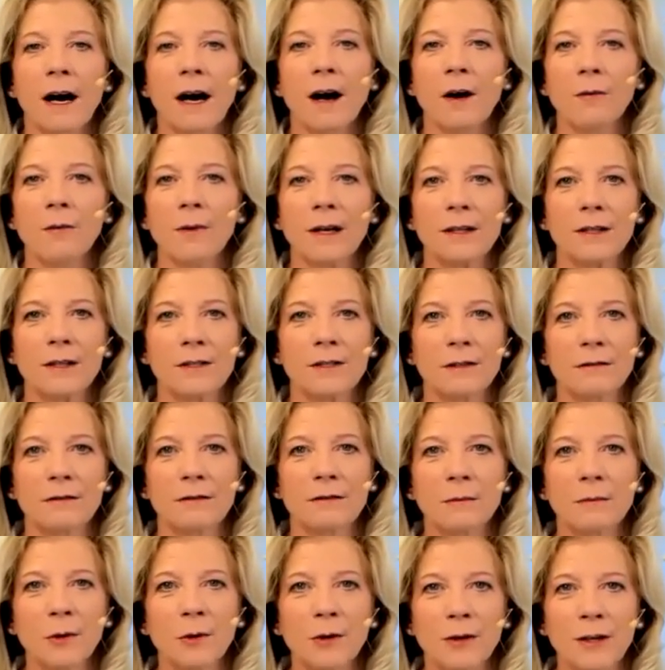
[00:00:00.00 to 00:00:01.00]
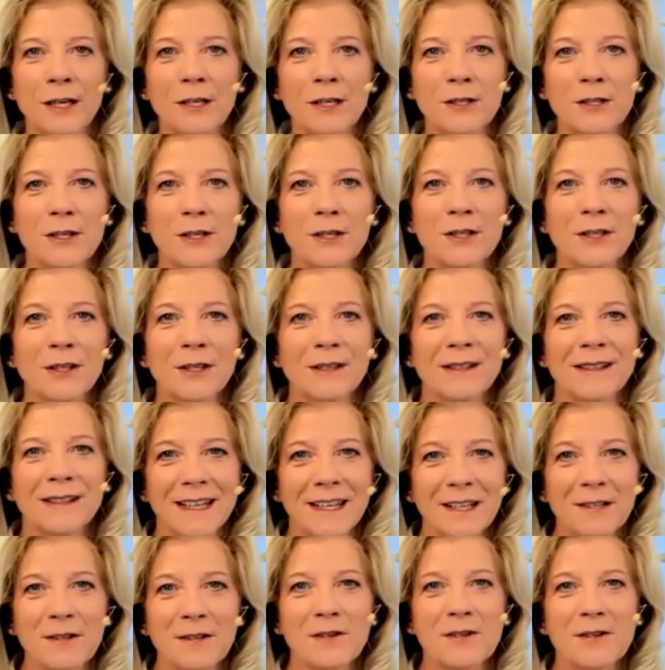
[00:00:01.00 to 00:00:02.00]
uh, relative to Morter Institute and
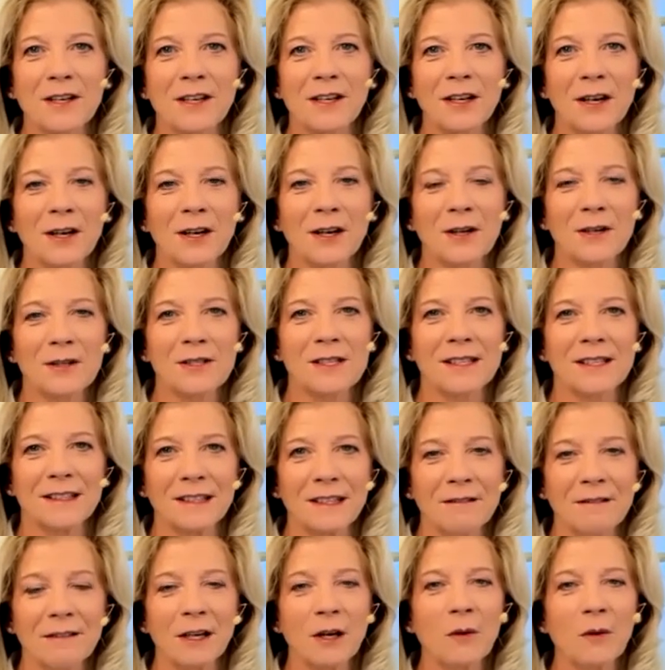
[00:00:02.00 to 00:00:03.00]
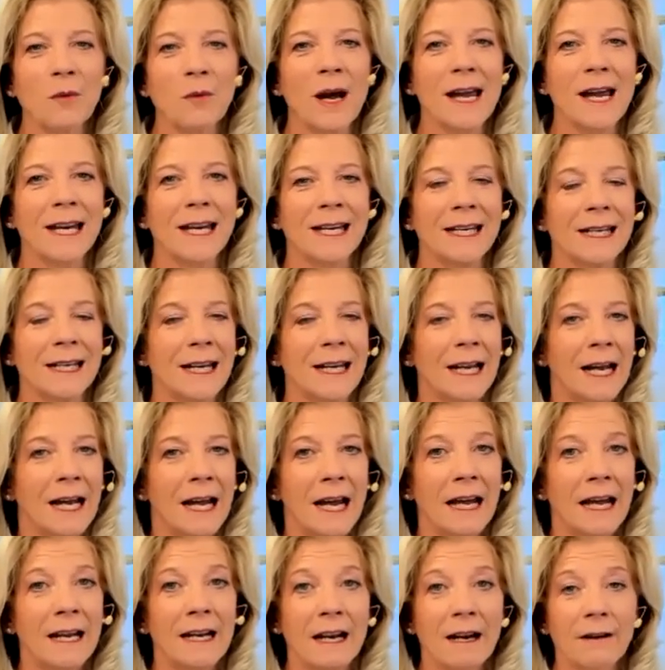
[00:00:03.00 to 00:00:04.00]
the energy codes and living awake and,
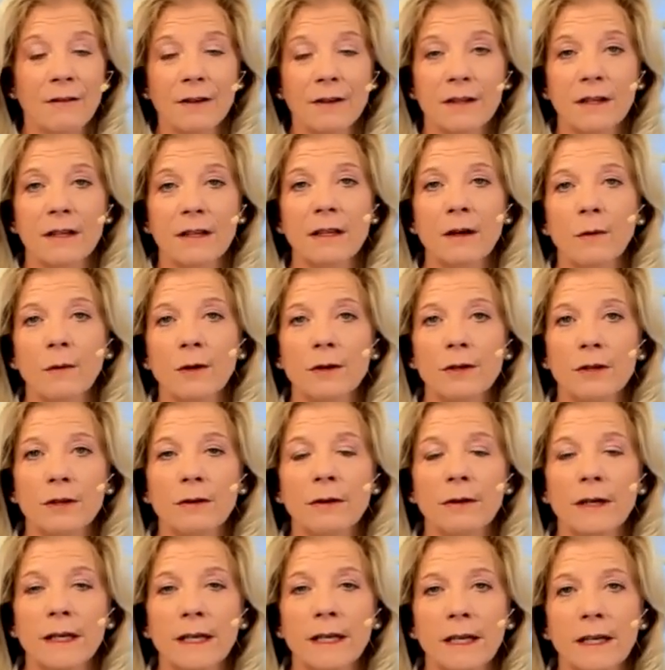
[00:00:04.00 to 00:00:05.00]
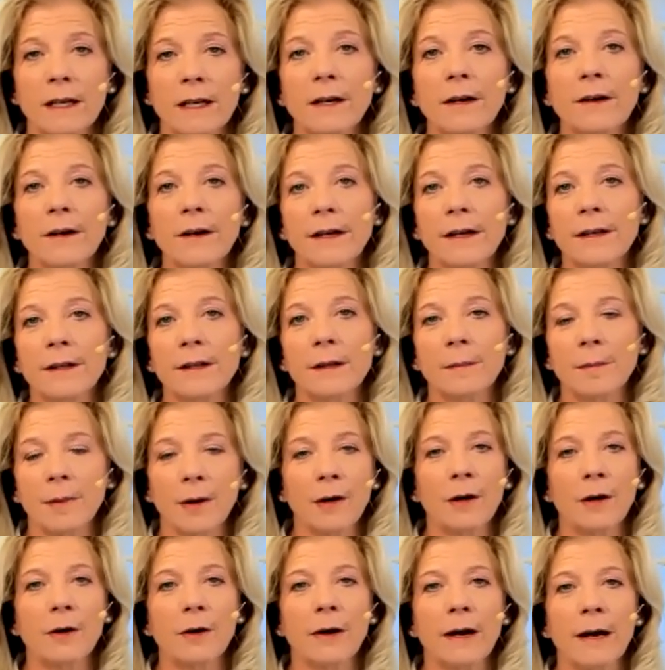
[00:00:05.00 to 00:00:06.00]
and everything that we're doing here in the
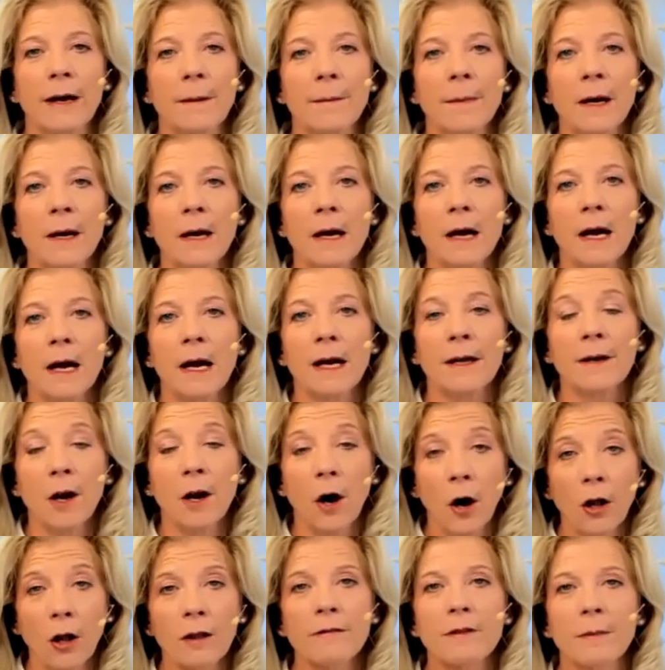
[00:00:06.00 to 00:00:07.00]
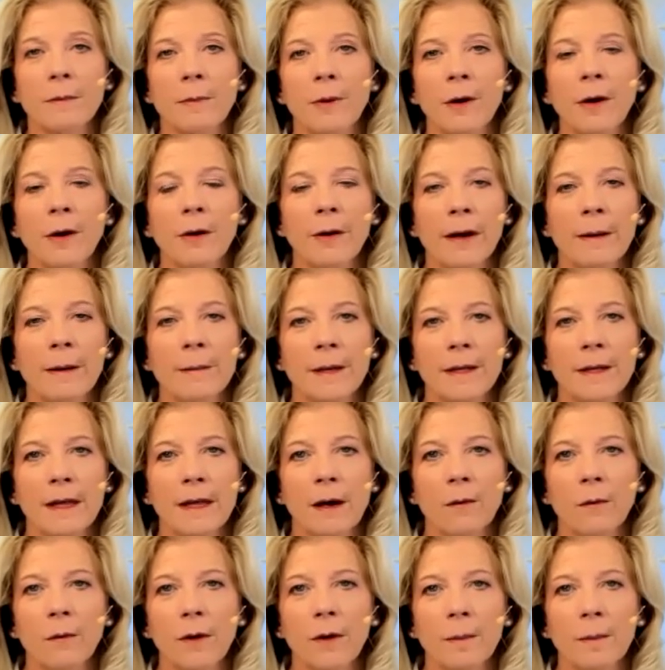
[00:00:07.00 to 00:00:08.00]
program, in all of the programming
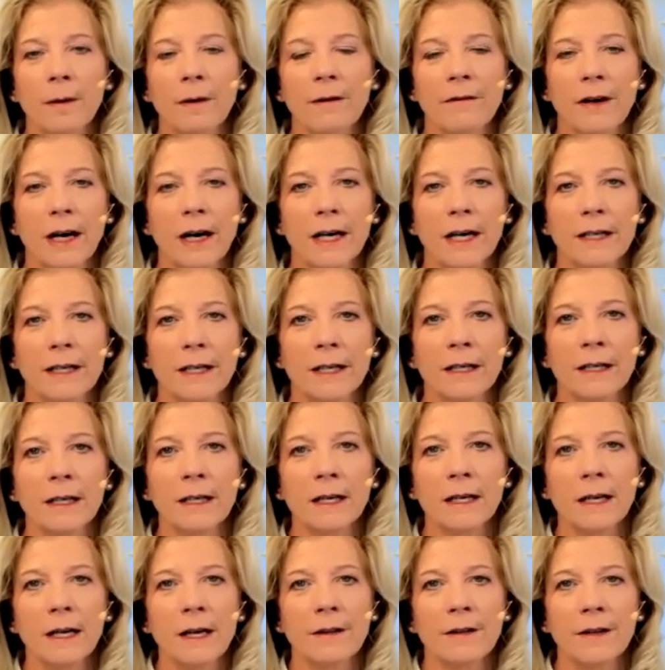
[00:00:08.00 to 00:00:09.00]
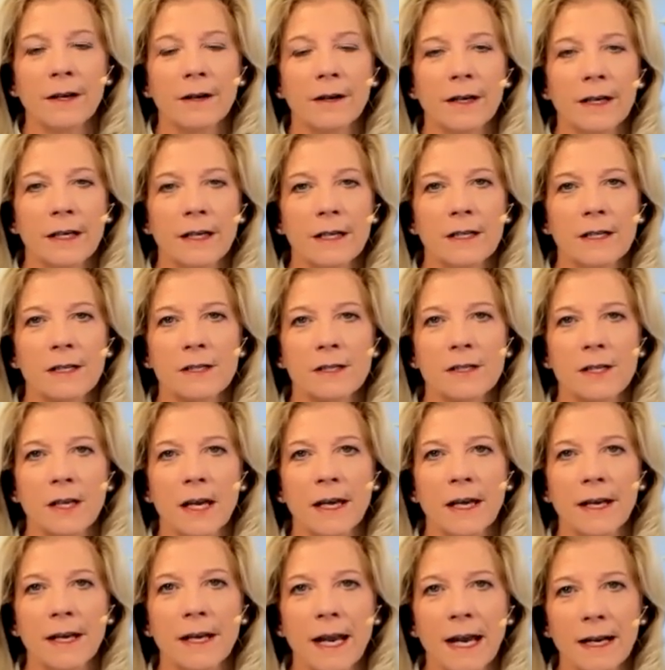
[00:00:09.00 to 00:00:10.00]
that we're providing. There is
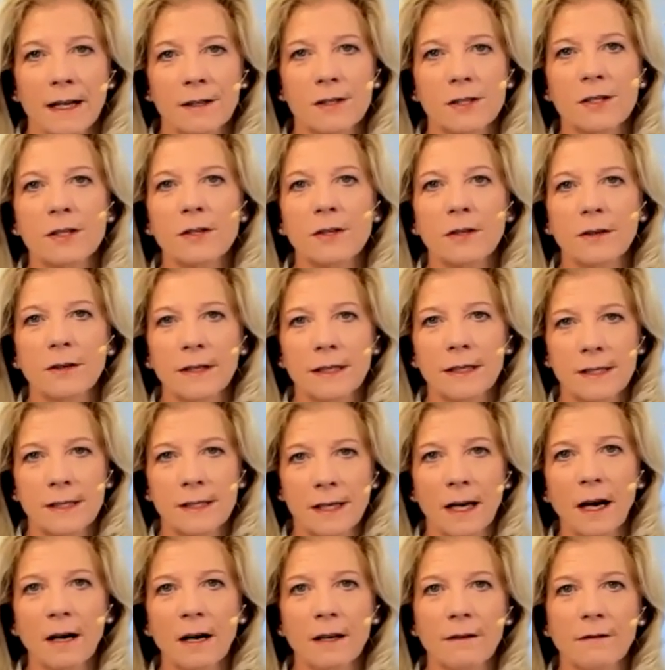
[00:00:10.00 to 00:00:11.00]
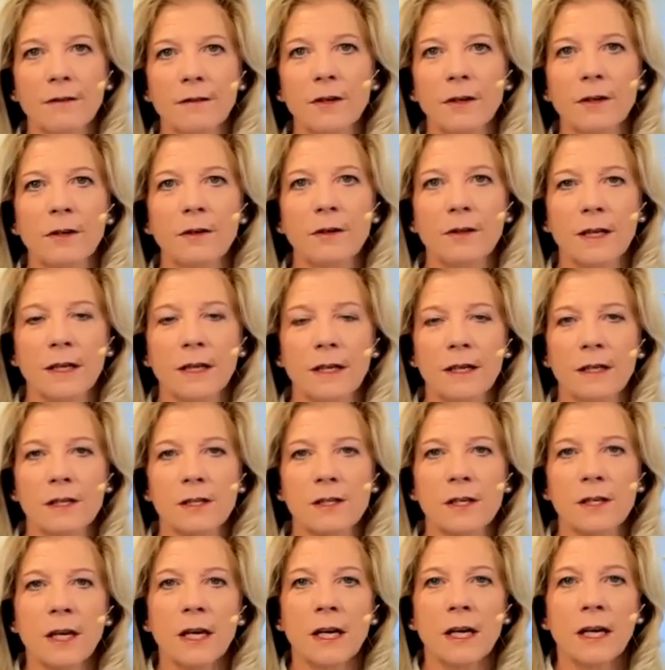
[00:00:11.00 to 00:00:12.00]
an answer inside of you that
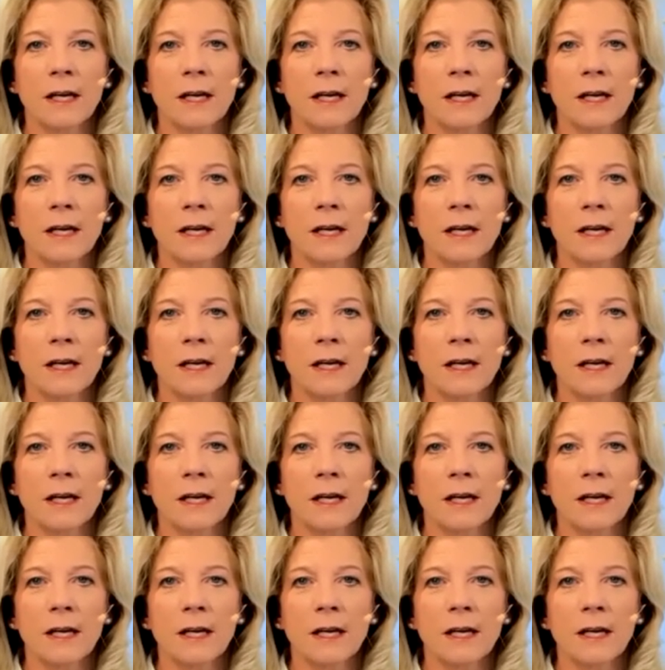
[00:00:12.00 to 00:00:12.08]
is